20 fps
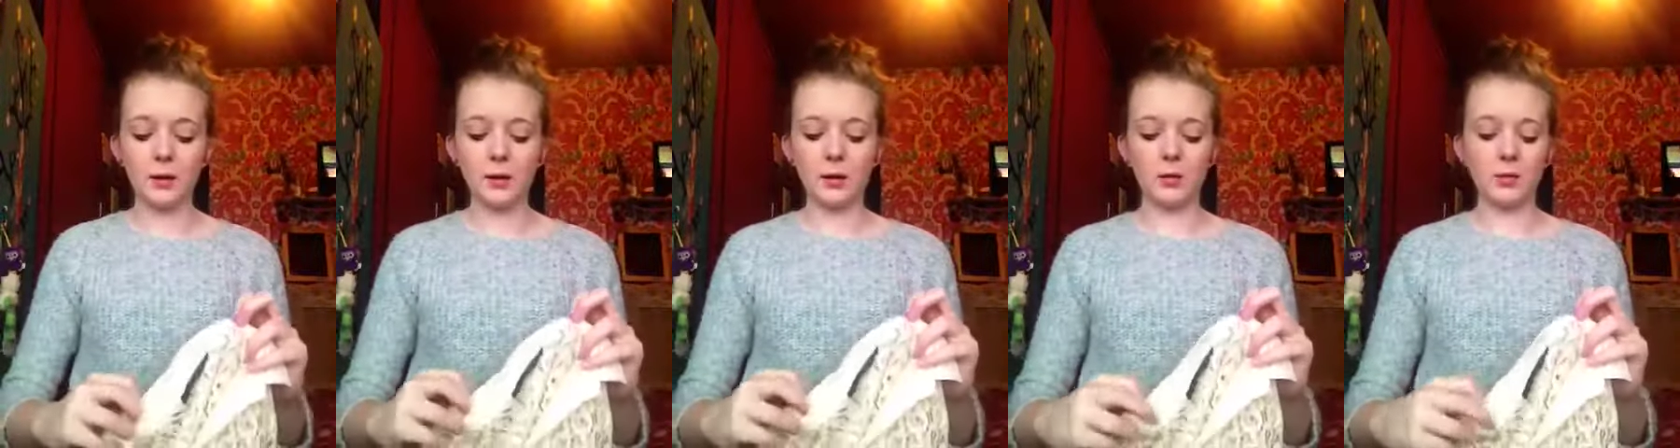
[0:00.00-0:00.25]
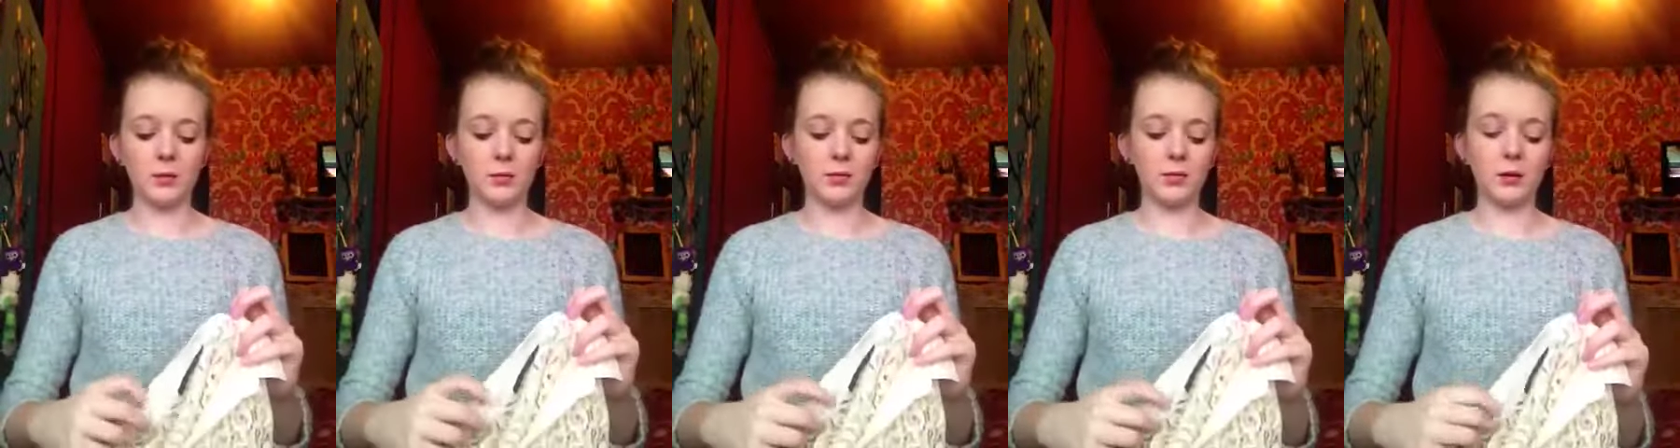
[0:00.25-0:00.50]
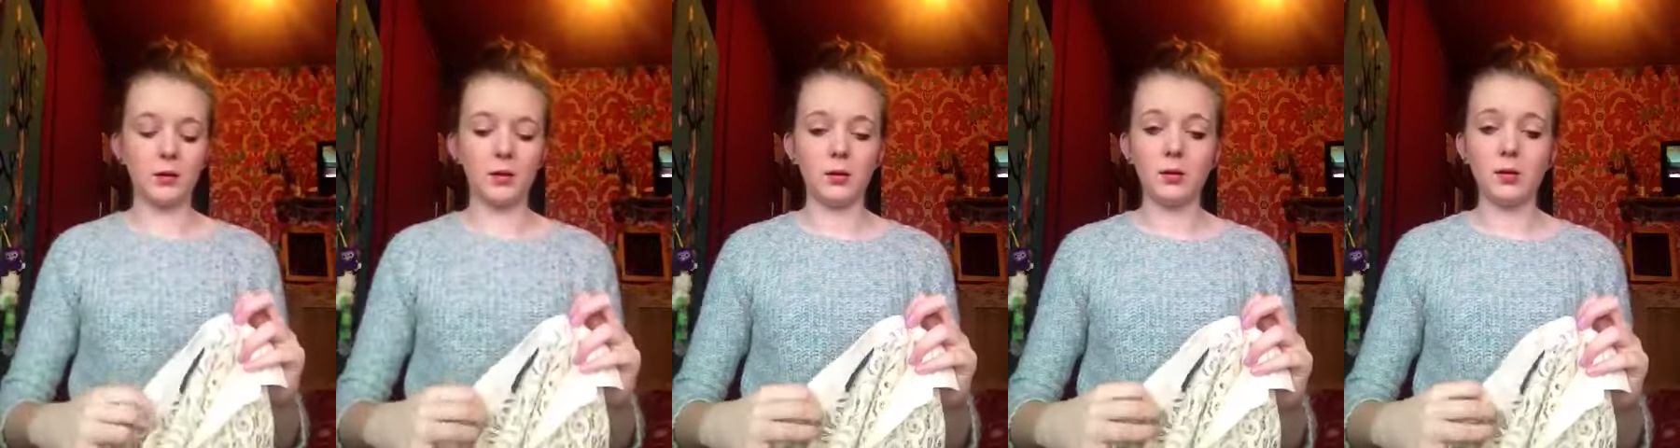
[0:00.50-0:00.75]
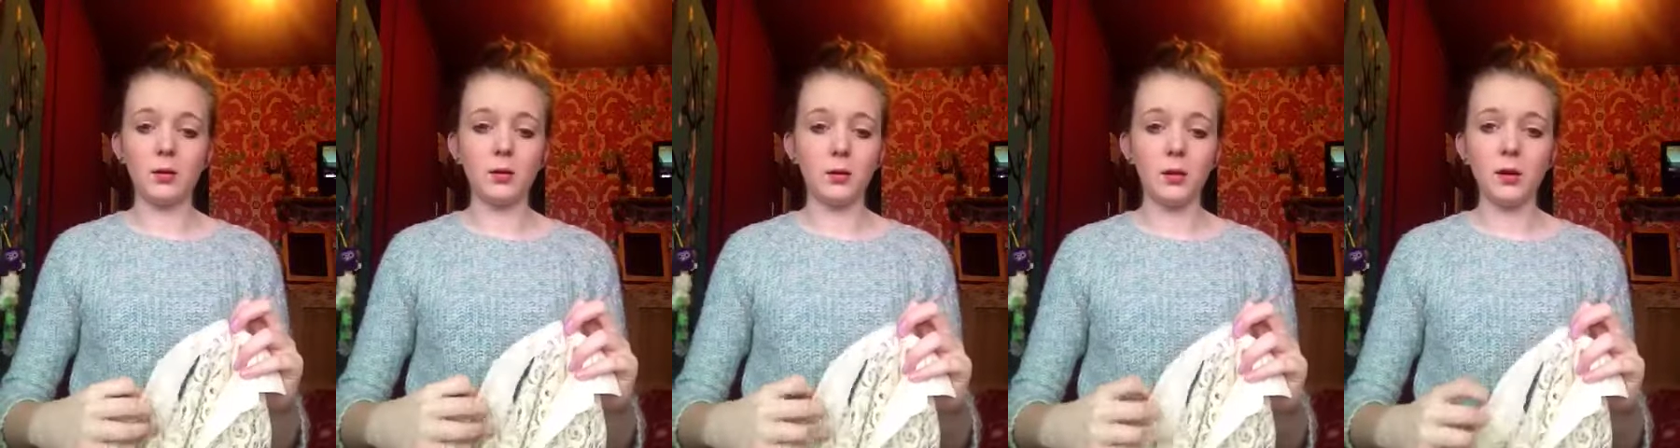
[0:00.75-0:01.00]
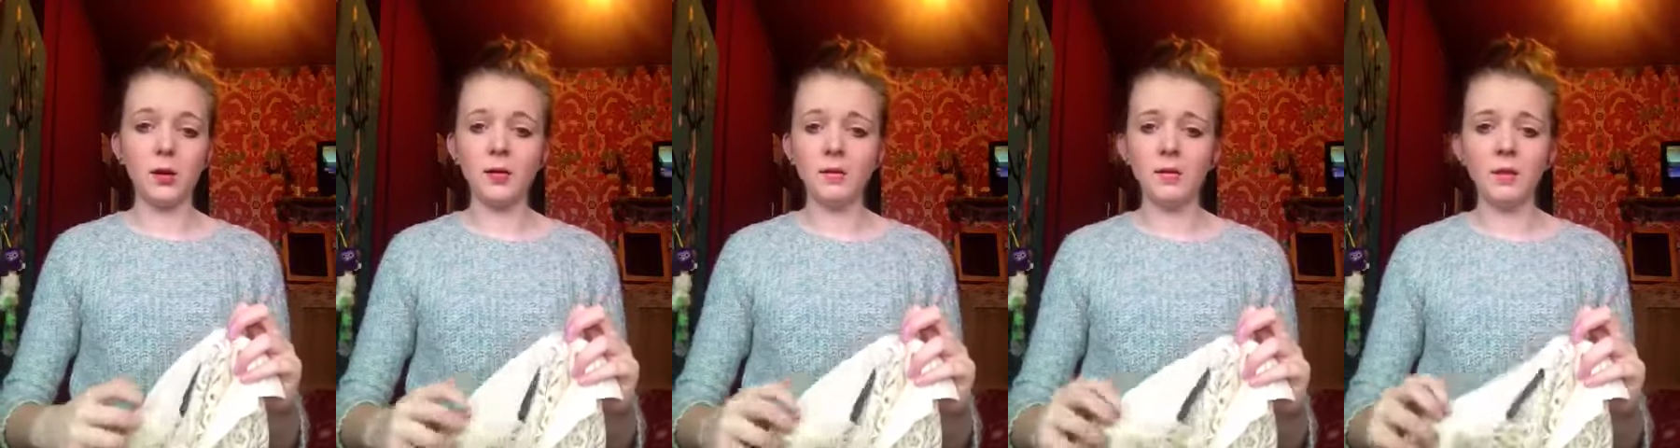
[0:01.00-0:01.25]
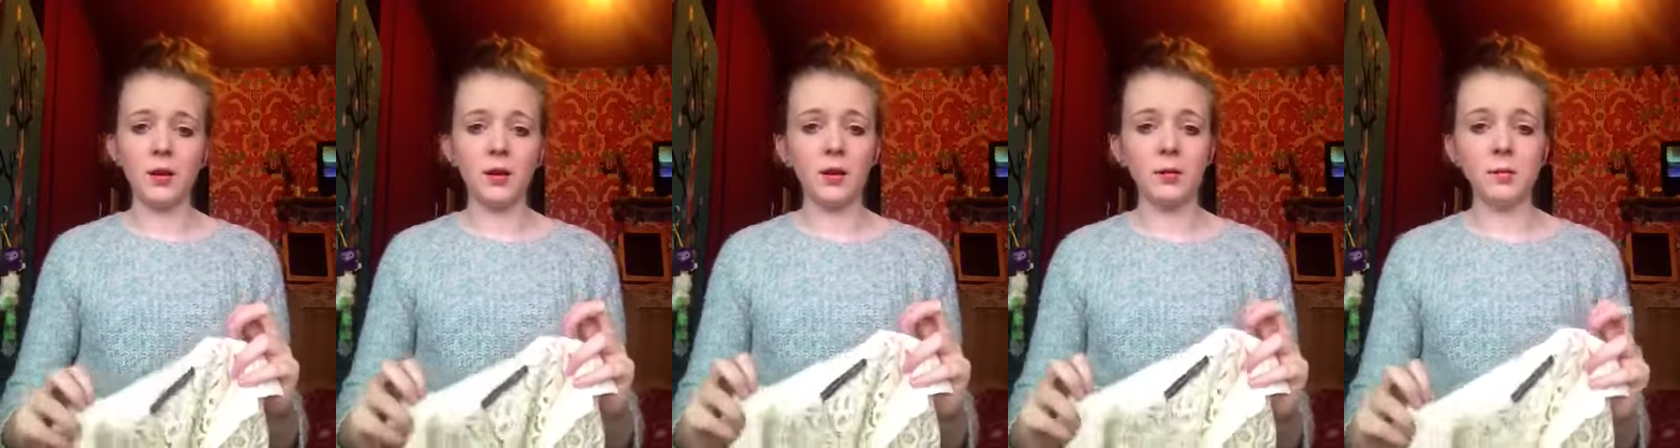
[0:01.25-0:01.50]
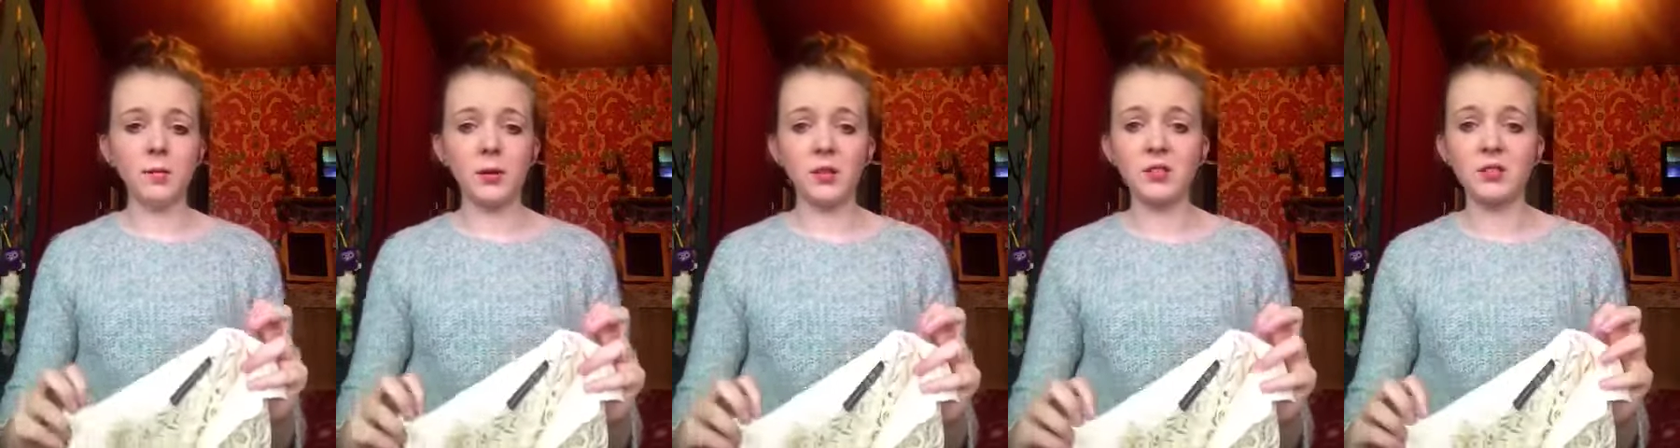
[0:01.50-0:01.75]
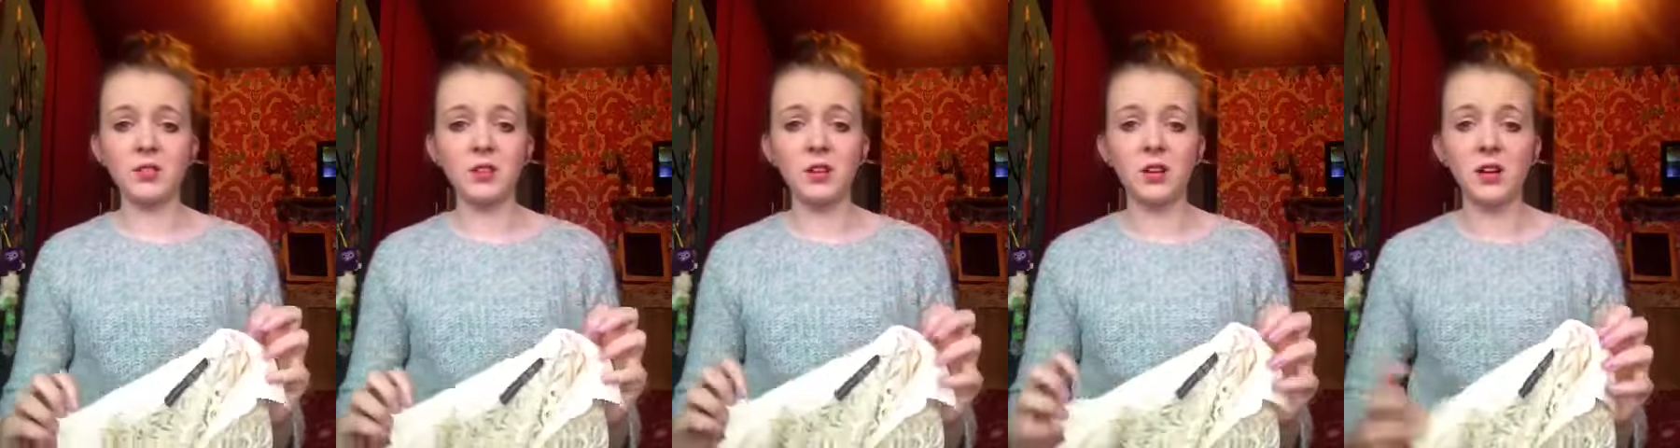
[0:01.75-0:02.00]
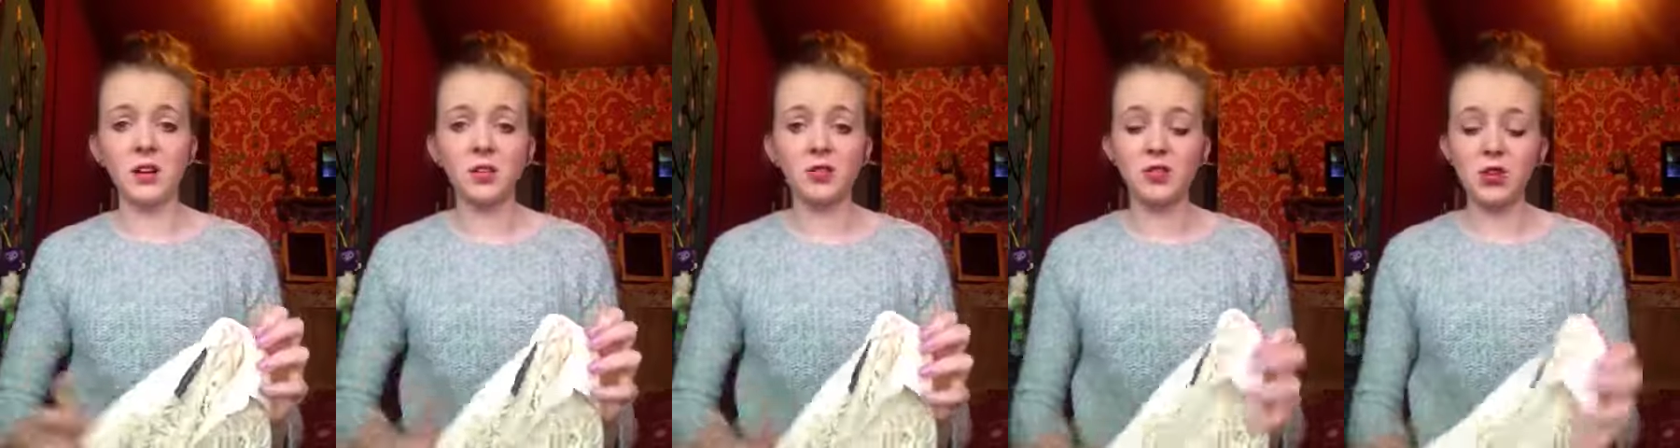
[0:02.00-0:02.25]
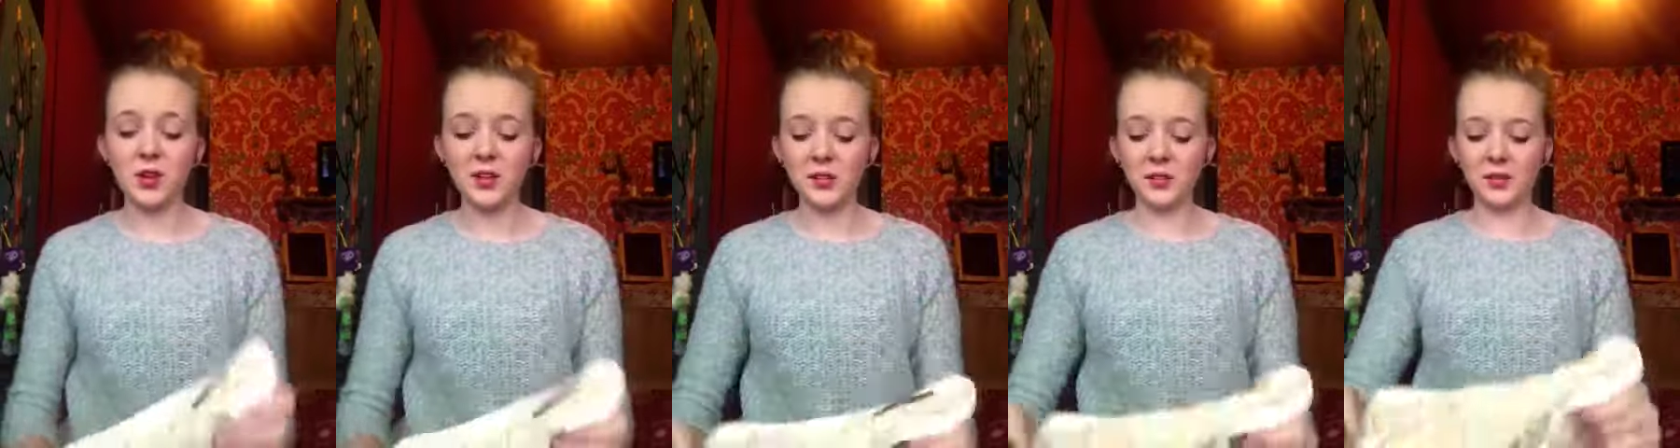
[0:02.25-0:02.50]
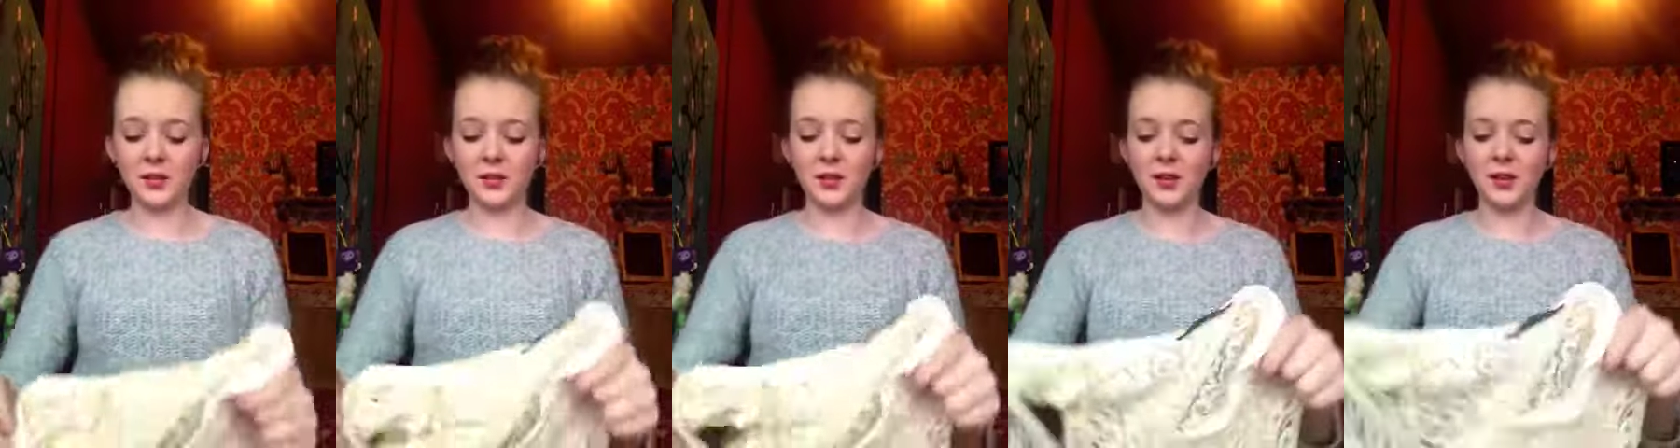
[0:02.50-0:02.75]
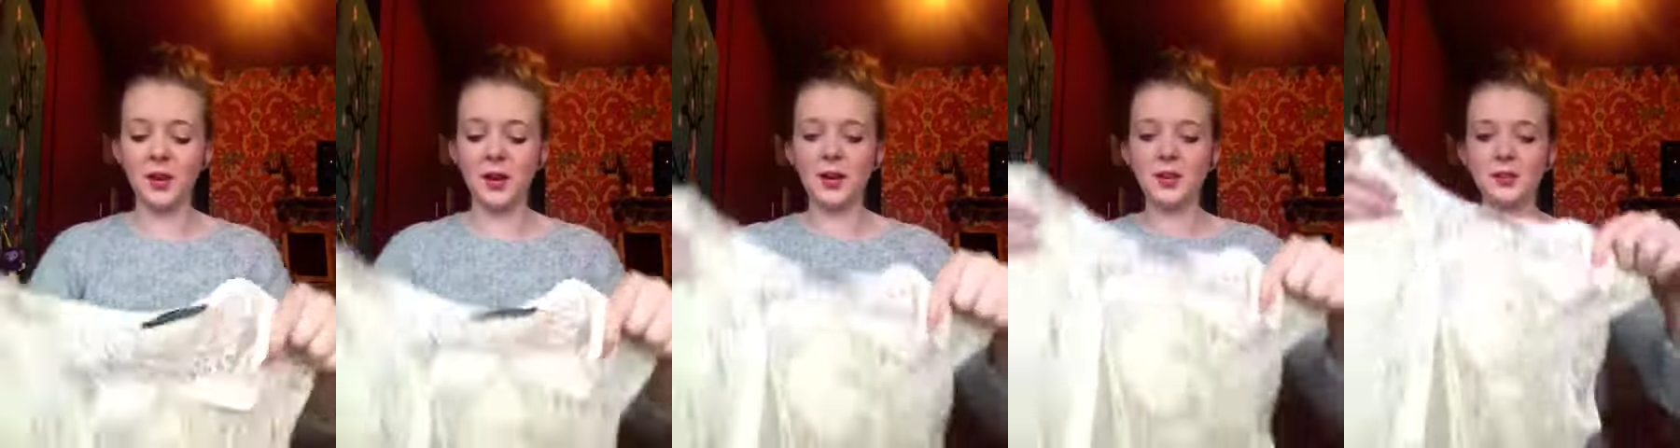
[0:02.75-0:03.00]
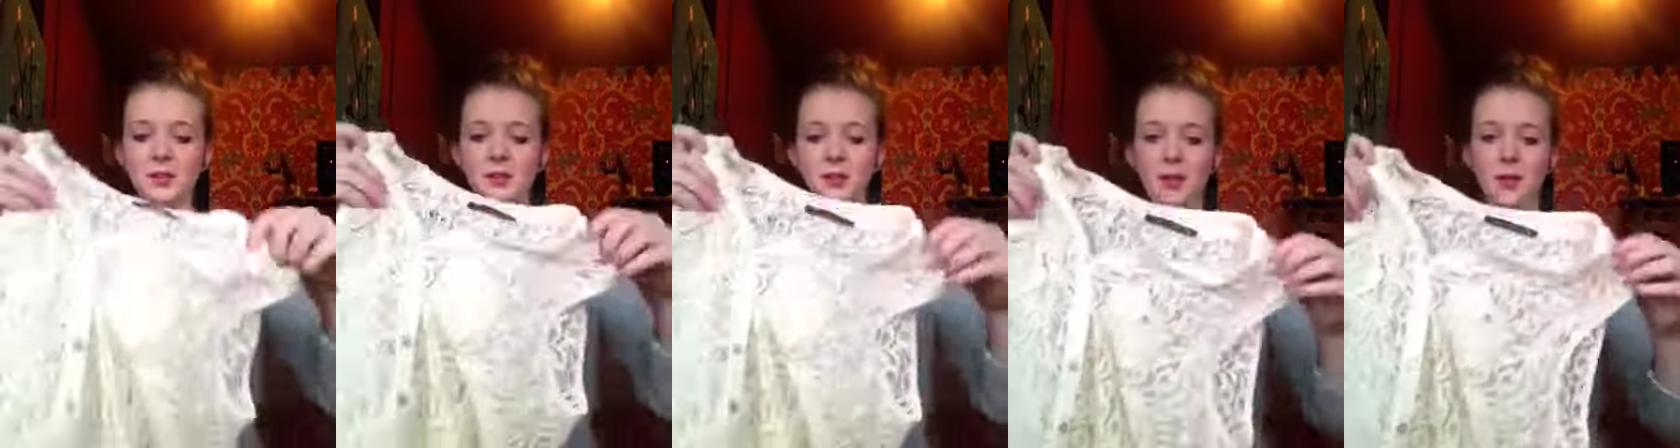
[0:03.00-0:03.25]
And I was like, "Yeah, I'm fine," but I just couldn't get the dress on. So